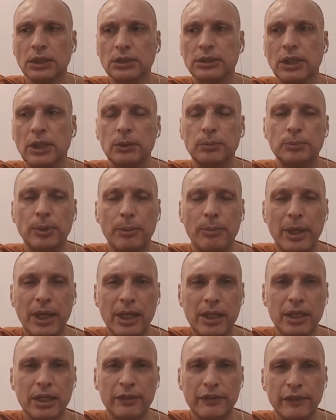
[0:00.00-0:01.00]
So
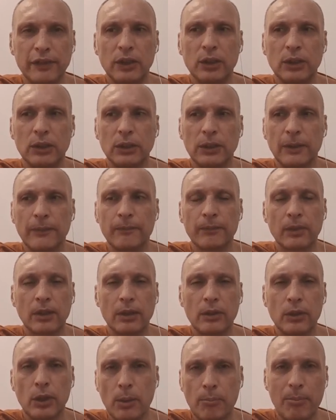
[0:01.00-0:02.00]
preparing for
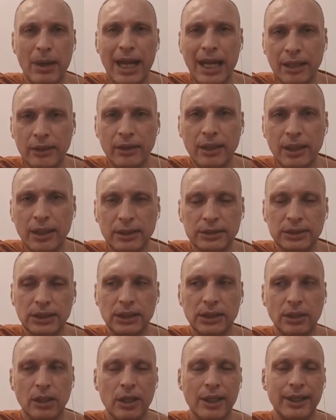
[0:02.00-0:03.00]
the bad things
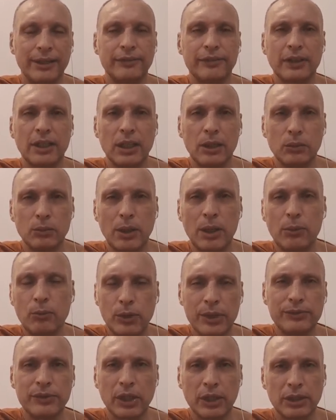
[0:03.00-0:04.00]
in life, when
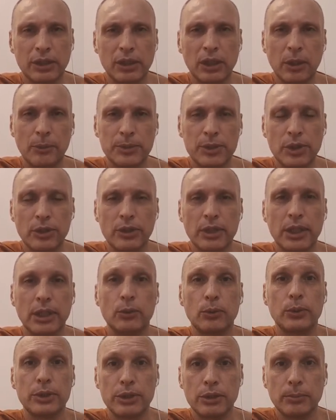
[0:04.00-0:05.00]
we've got the opportunity,
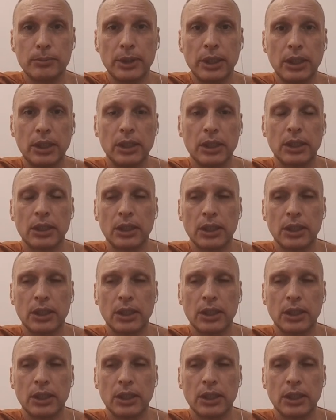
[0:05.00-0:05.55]
we should be